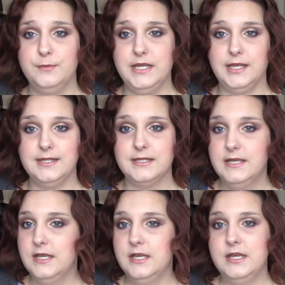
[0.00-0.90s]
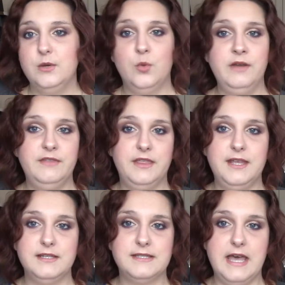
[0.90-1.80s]
because one of the
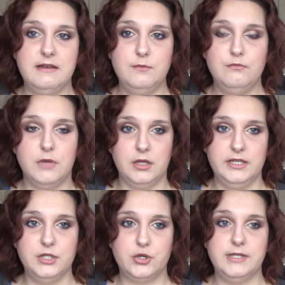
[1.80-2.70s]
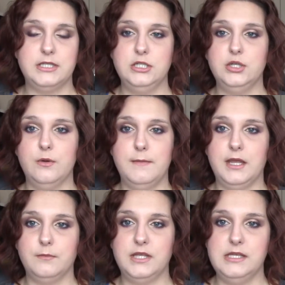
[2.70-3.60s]
things that Marlena tries to do at
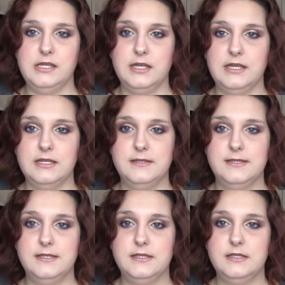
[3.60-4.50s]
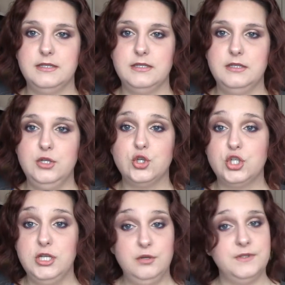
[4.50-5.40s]
Makeup Geek is, you know,
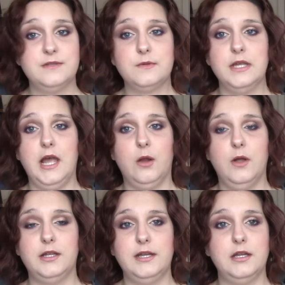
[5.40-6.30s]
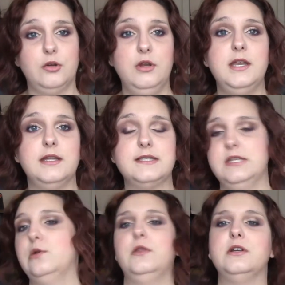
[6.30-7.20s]
she uses really high quality ingredients.
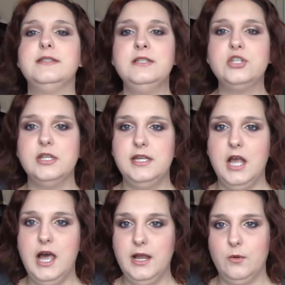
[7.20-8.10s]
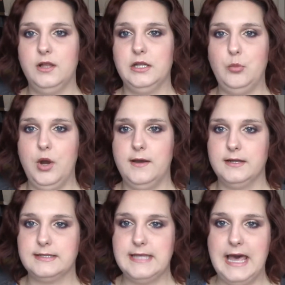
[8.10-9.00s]
You know, they're essentially high quality
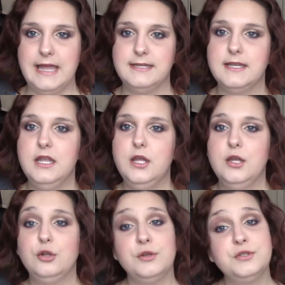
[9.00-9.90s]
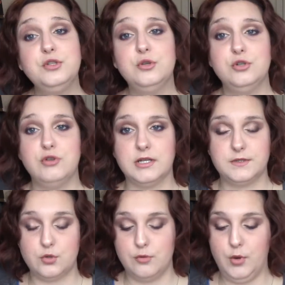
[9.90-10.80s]
products at closer to a
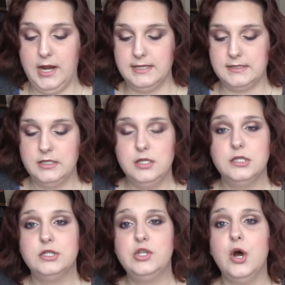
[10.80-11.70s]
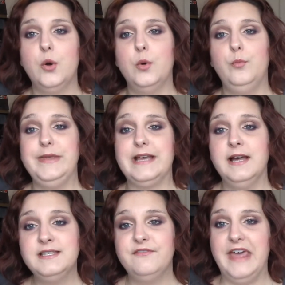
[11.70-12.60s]
drugstore price. So
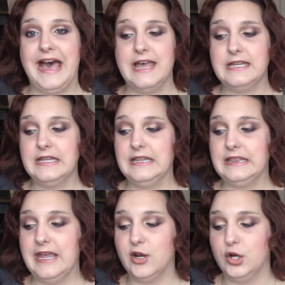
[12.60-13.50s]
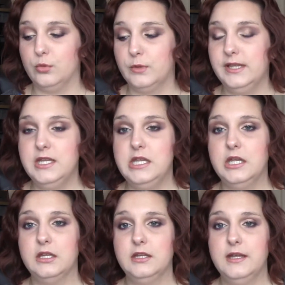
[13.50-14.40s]
because of that, they are
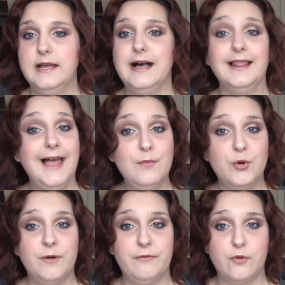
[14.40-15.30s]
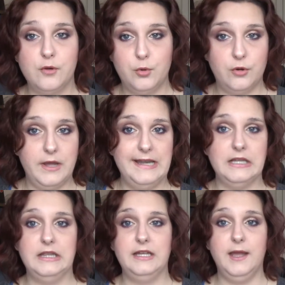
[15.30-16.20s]
really a lot more affordable and
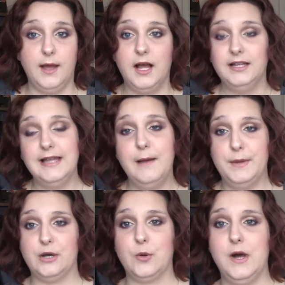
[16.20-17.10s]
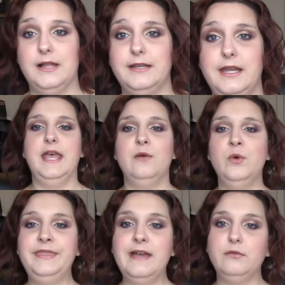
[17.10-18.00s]
a lot better quality. And
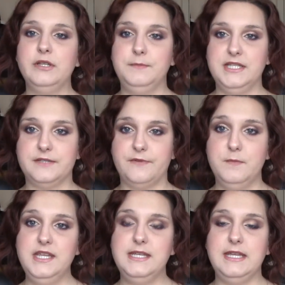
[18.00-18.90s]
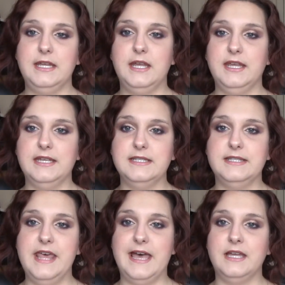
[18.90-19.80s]
what that really means for me
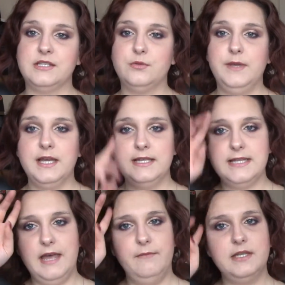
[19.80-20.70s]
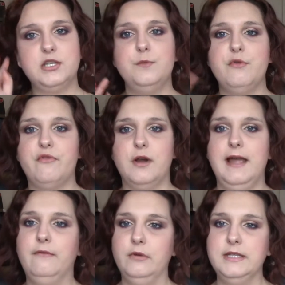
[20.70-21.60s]
is that, so because I mentioned before, I
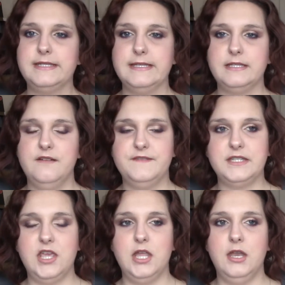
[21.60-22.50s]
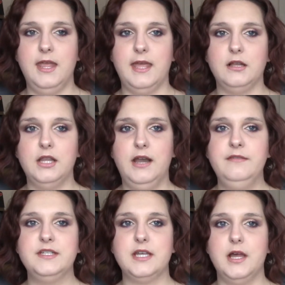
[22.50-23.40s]
have really sensitive skin, and a lot
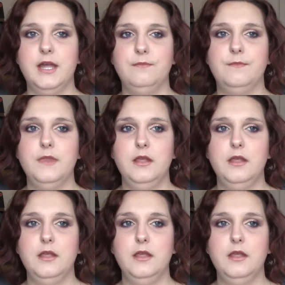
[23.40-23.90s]
of the time,